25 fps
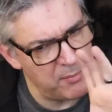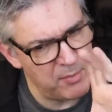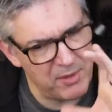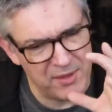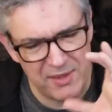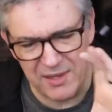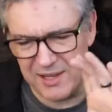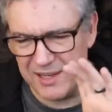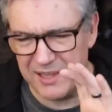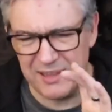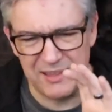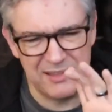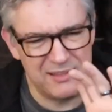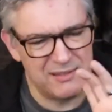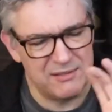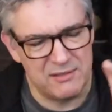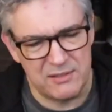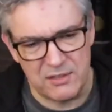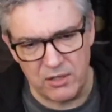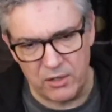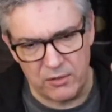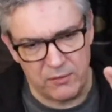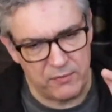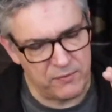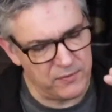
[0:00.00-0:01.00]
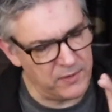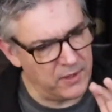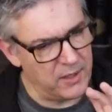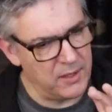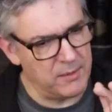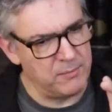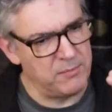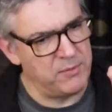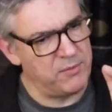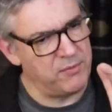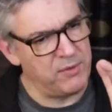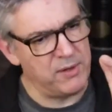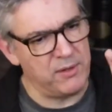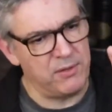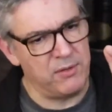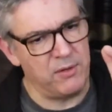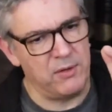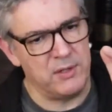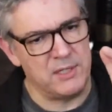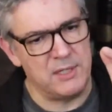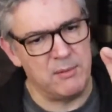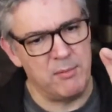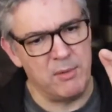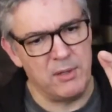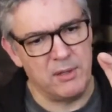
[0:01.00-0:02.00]
They're little sort of
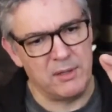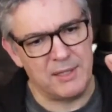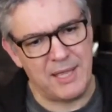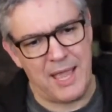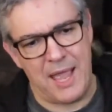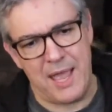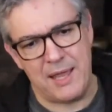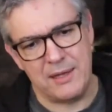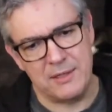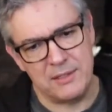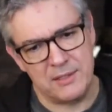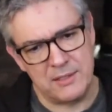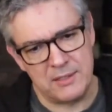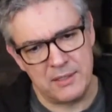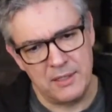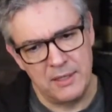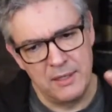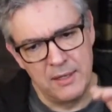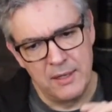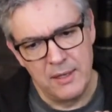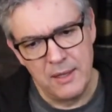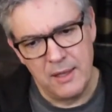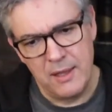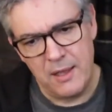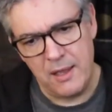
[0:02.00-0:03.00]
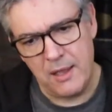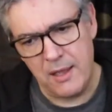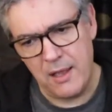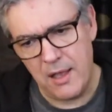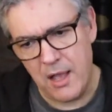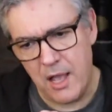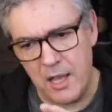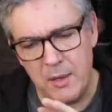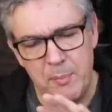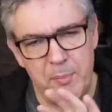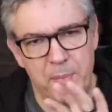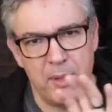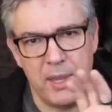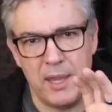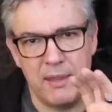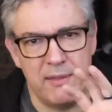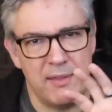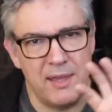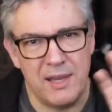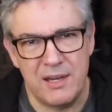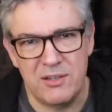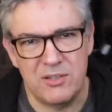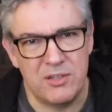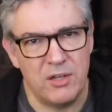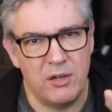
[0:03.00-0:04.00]
330ml cans IPA,
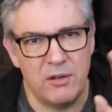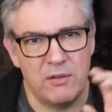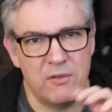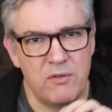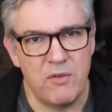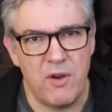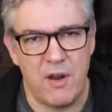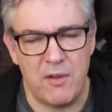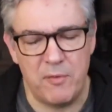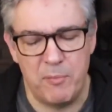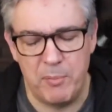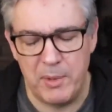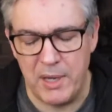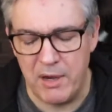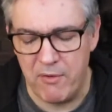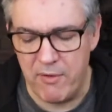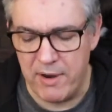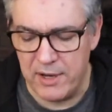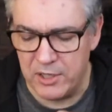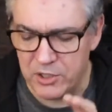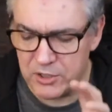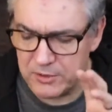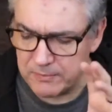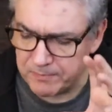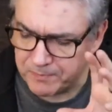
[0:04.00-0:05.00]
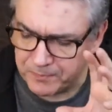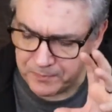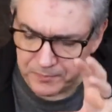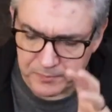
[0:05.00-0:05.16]
their sort of craft beer range.